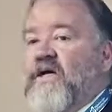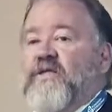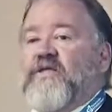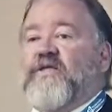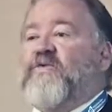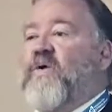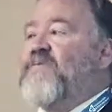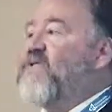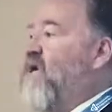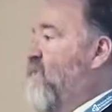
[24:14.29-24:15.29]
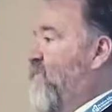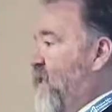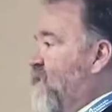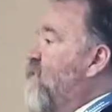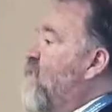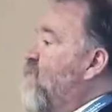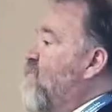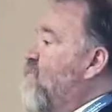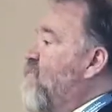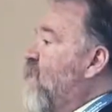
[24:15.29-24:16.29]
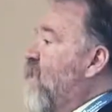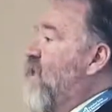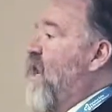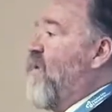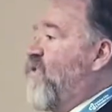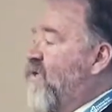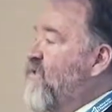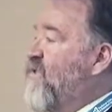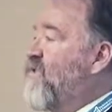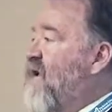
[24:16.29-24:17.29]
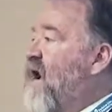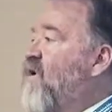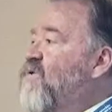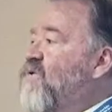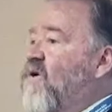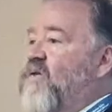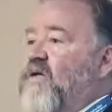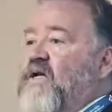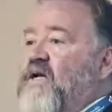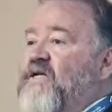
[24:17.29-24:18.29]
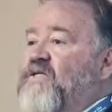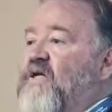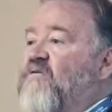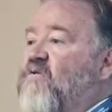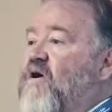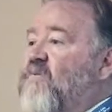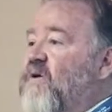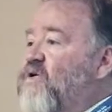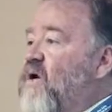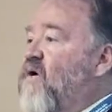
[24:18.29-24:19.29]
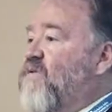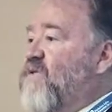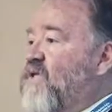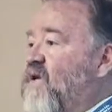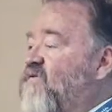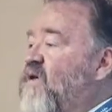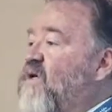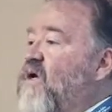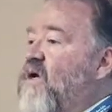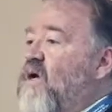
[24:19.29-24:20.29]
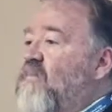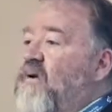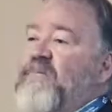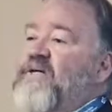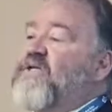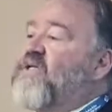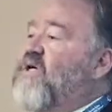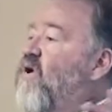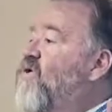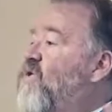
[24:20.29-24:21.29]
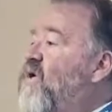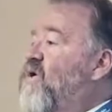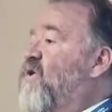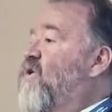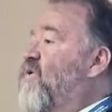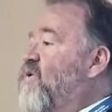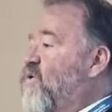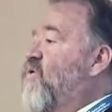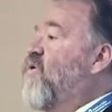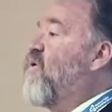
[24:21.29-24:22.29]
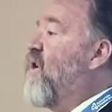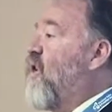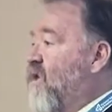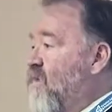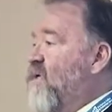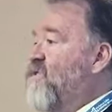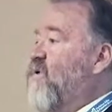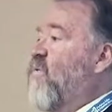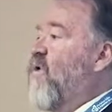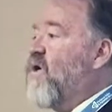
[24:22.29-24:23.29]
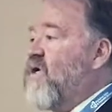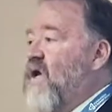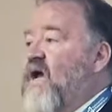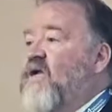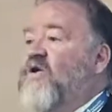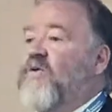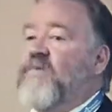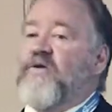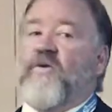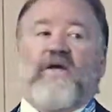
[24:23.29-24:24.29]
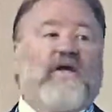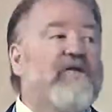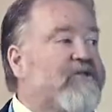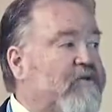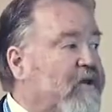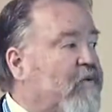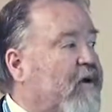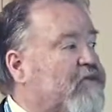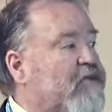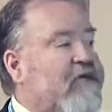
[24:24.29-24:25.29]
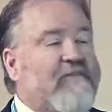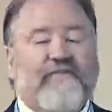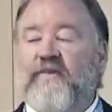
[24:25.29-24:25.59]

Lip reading: This is website-based. At present, it's housed on the Canadian Centre for Occupational Health and Safety. But basically, all you need to do is Google Guarding Minds at Work, and you'll be going into their website.